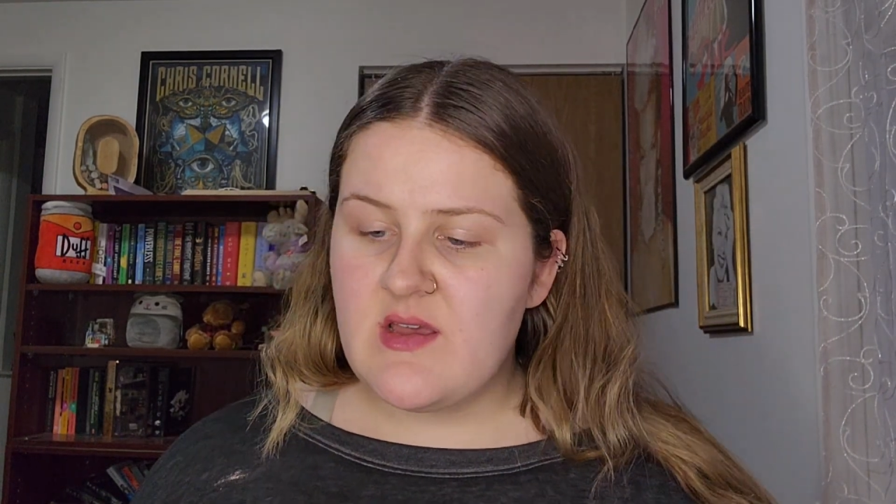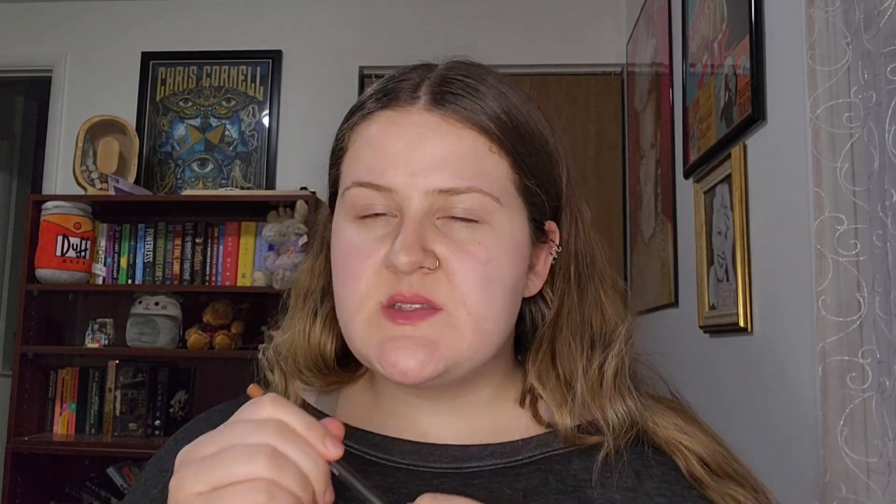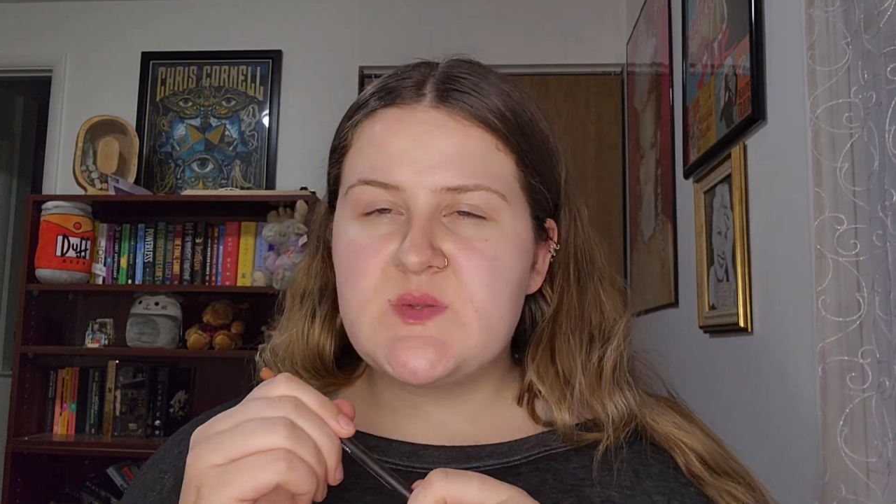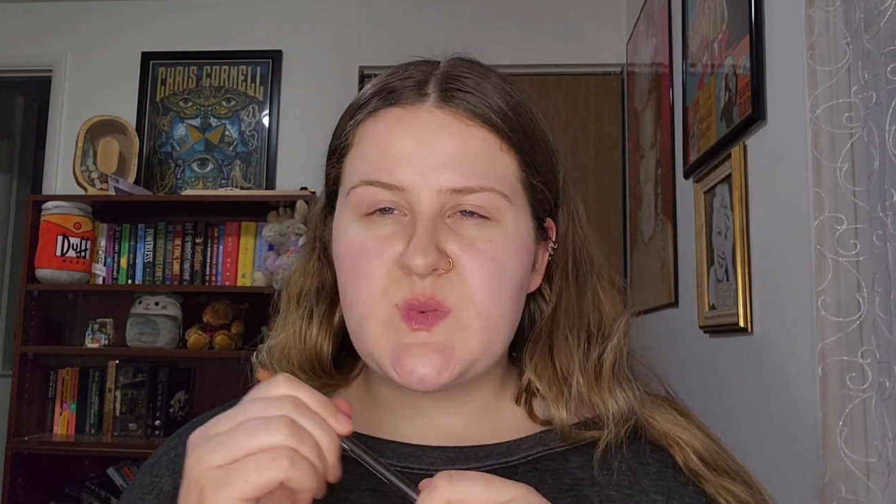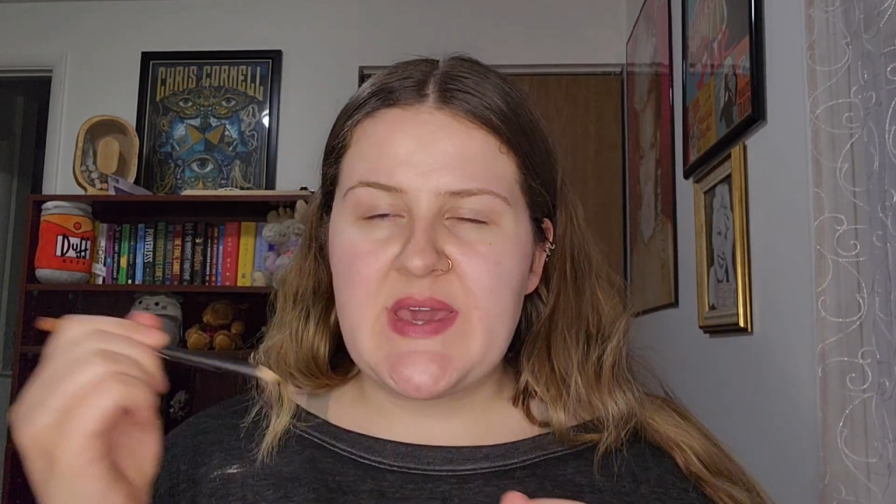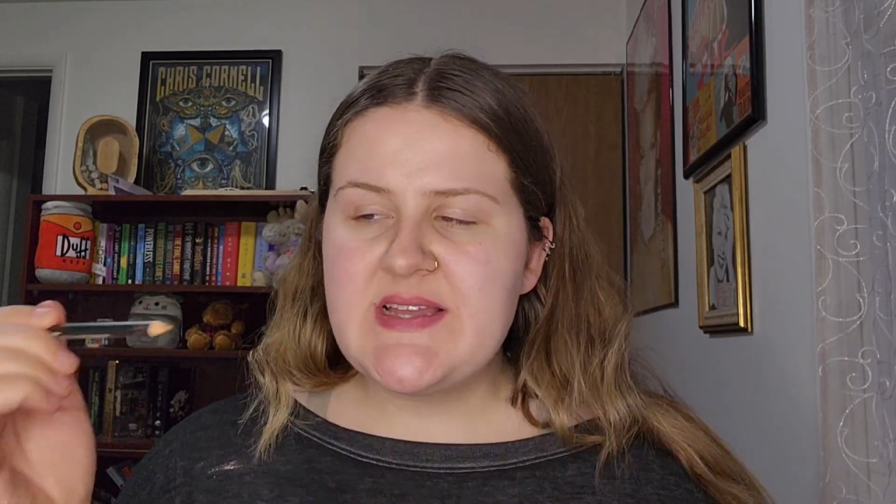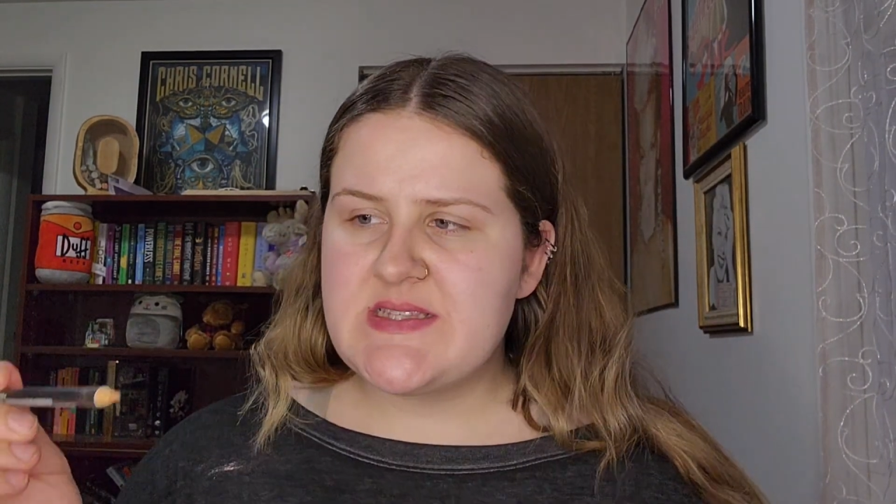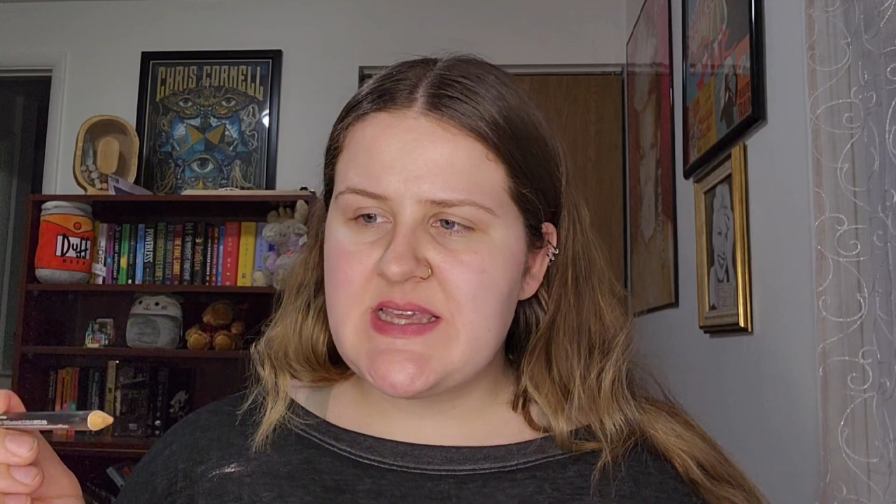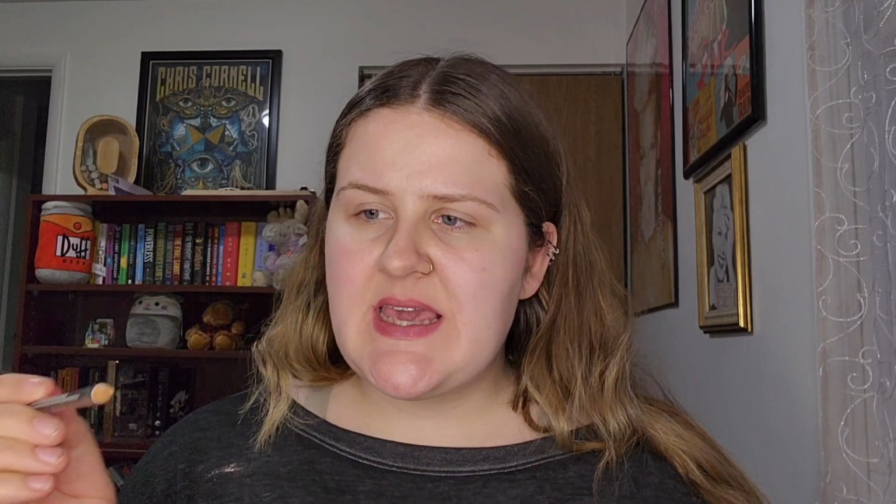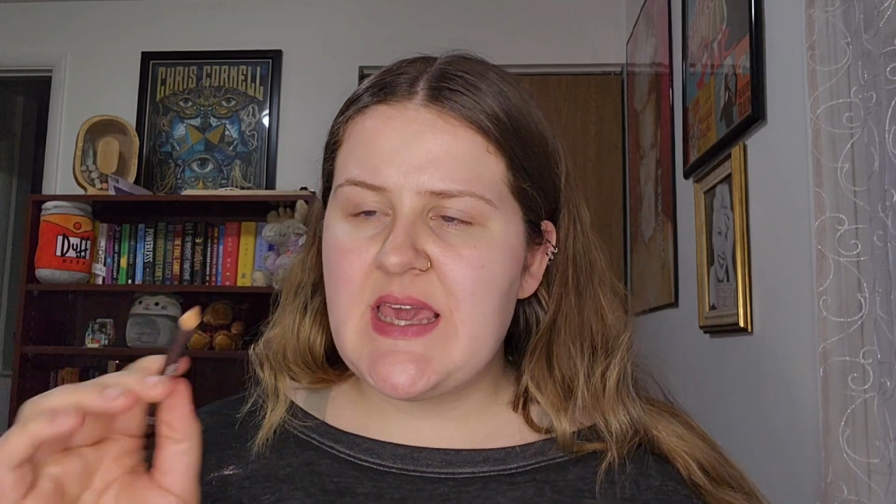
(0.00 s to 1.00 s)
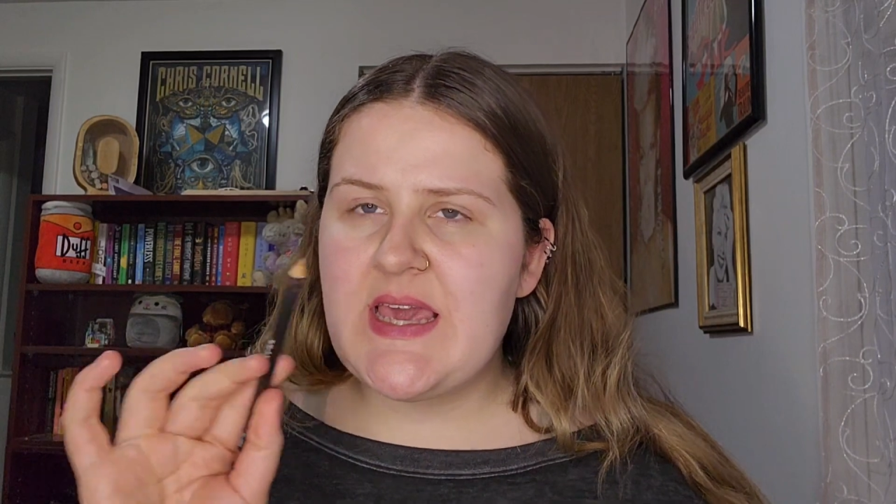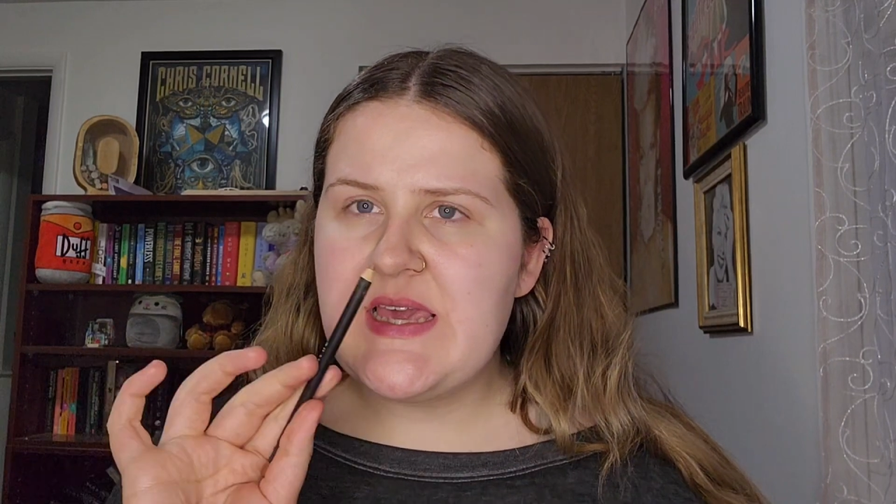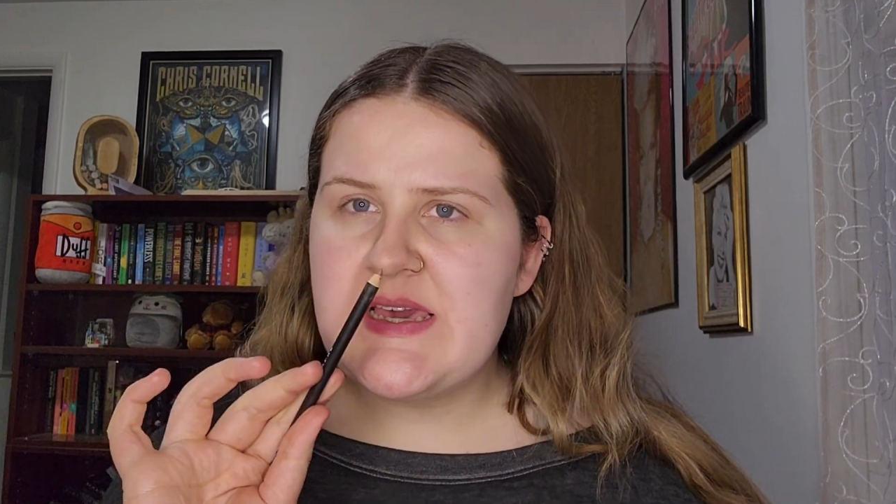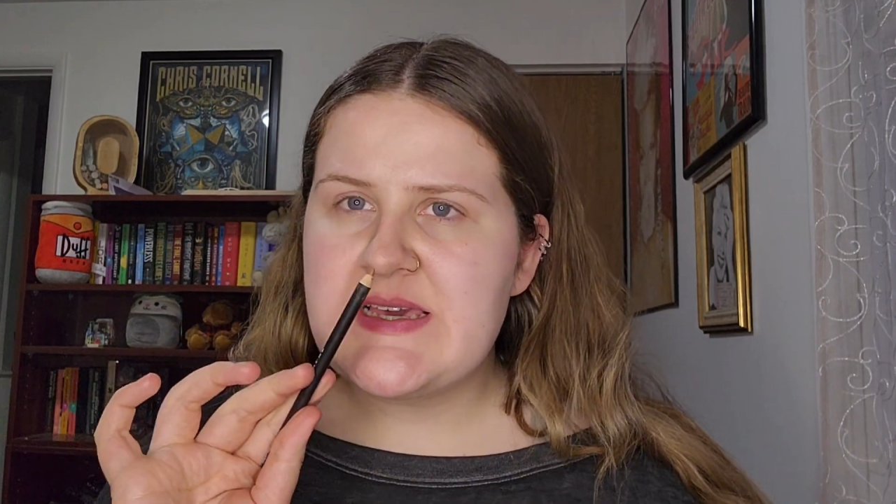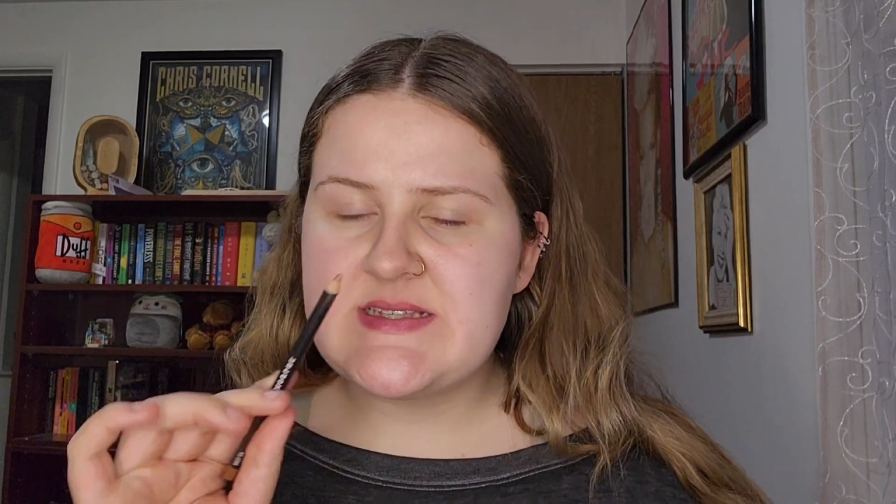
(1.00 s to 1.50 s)
Sweet Tea
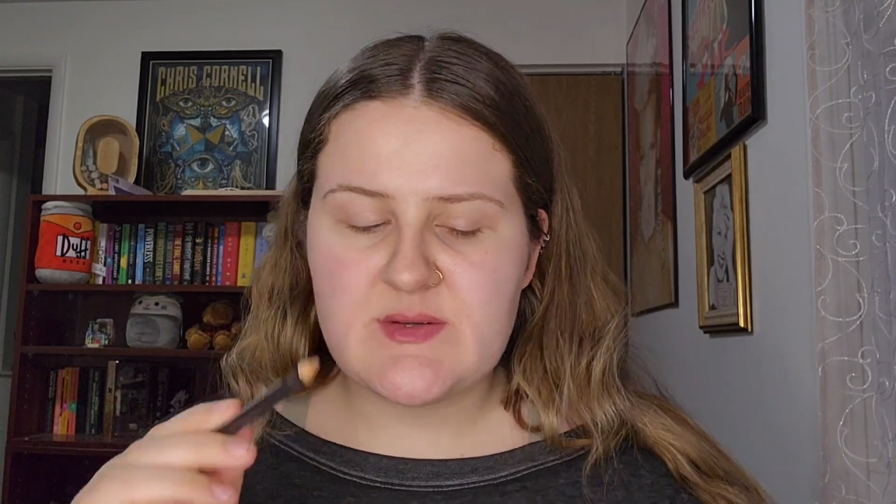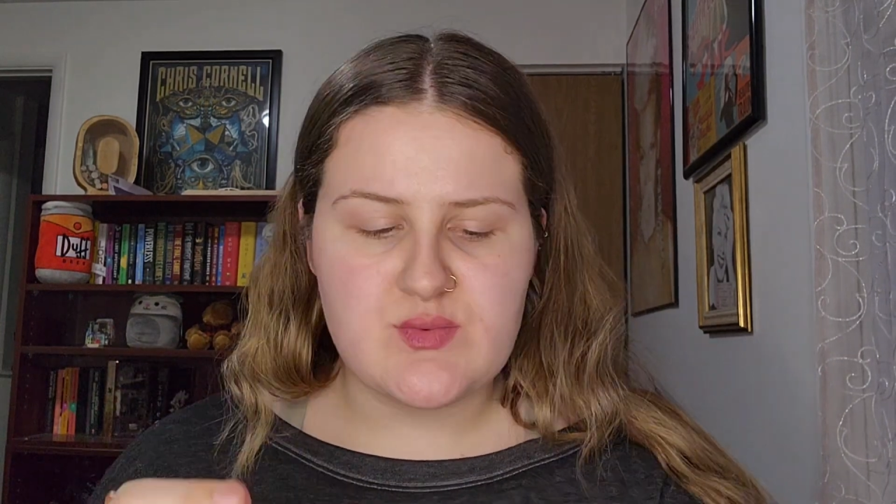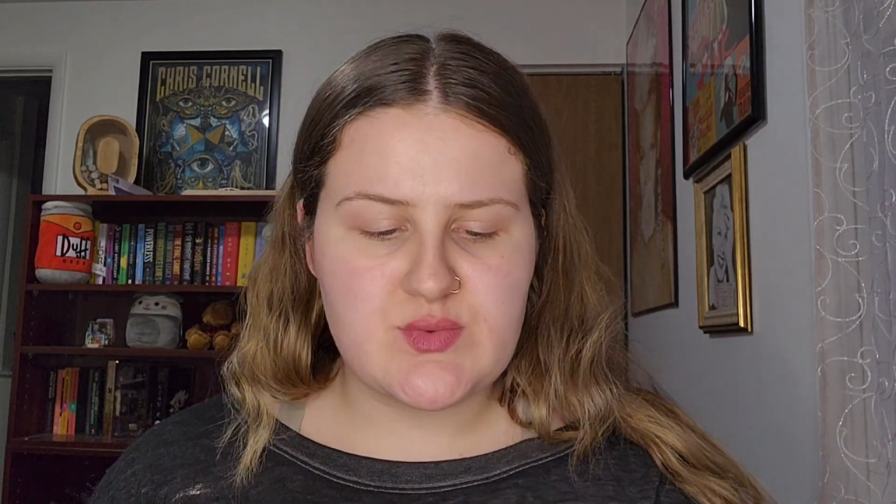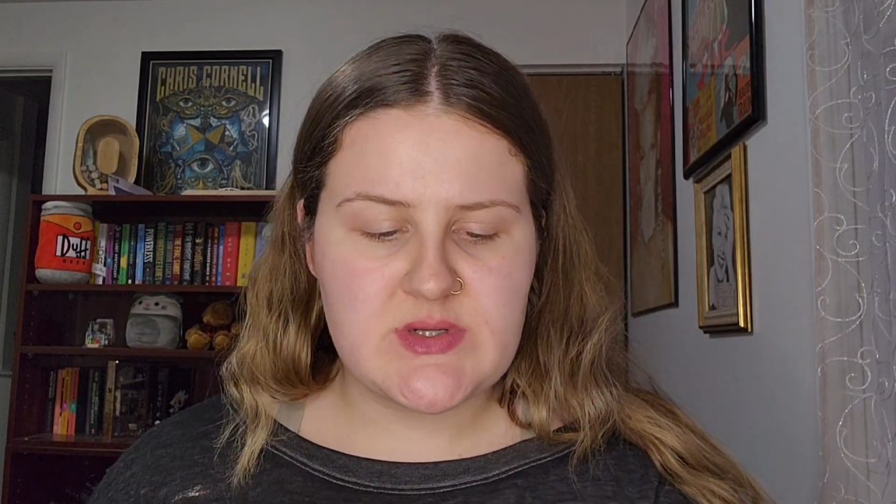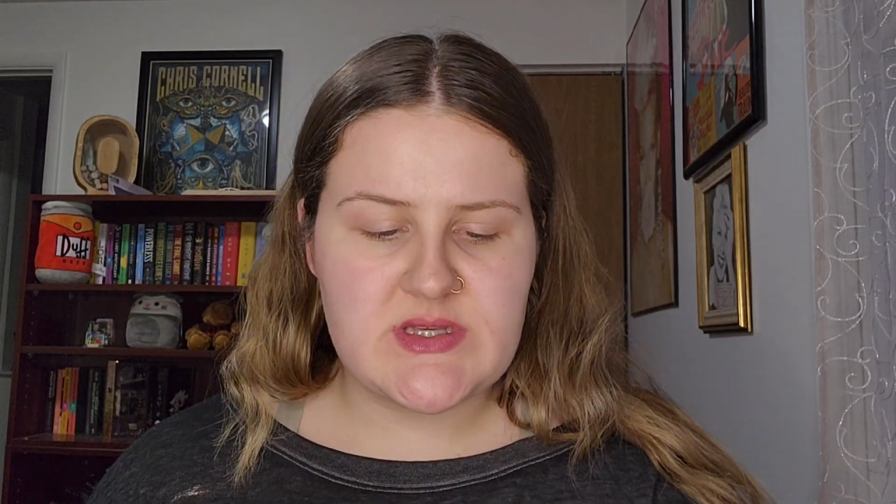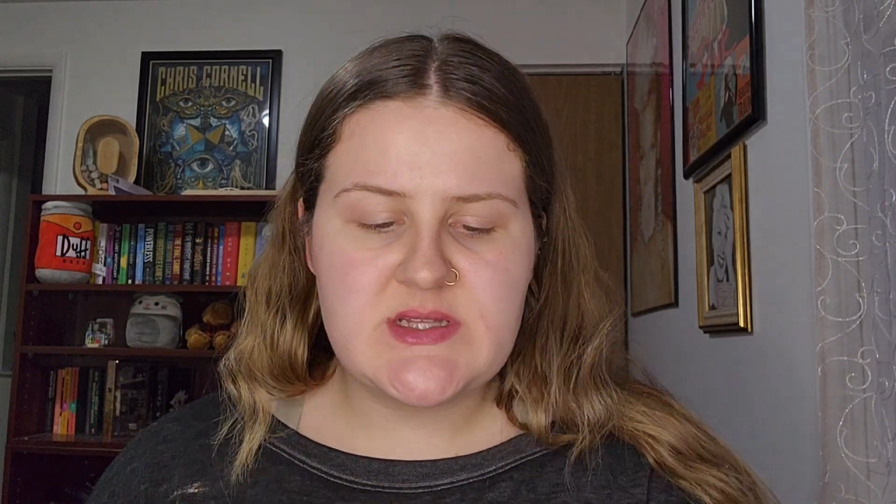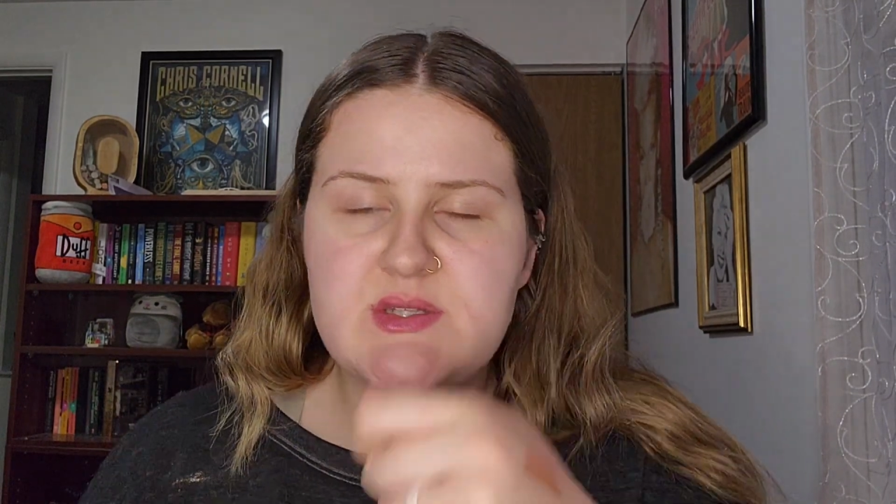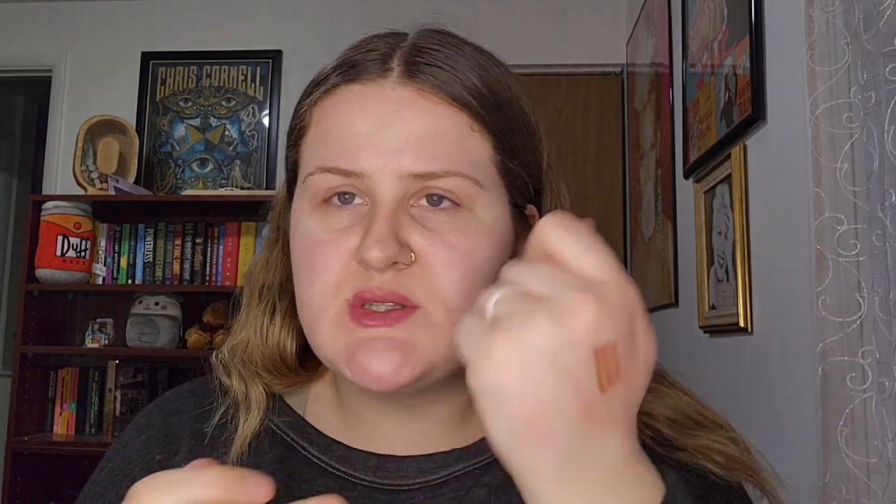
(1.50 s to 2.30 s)
is a really